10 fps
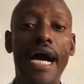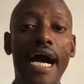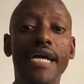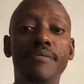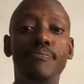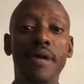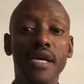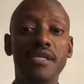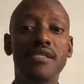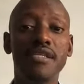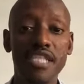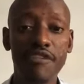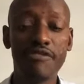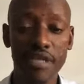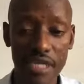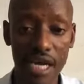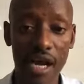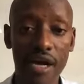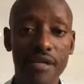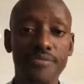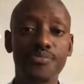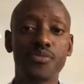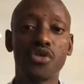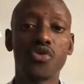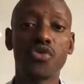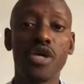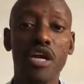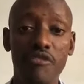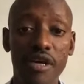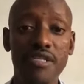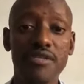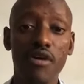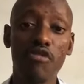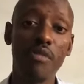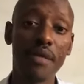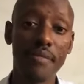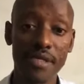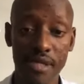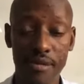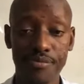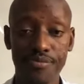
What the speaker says: I paid deaf ear to the advice of my mentor.